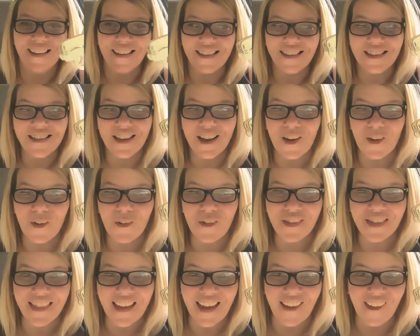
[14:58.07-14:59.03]
So
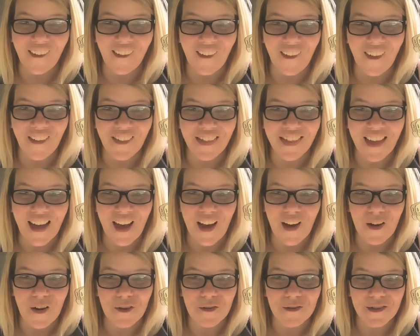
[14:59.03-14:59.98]
there are
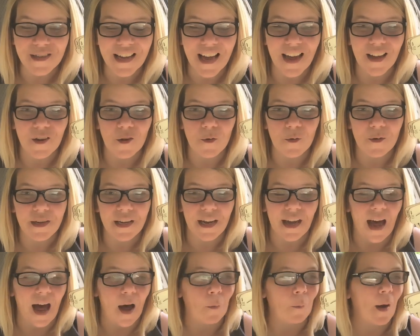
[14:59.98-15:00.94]
those, and you D
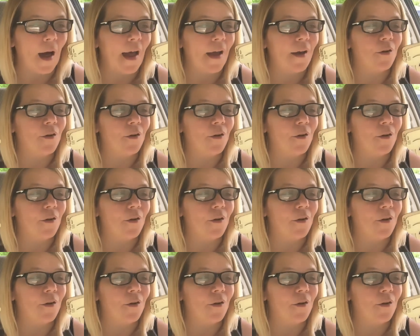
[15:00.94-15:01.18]
I Y it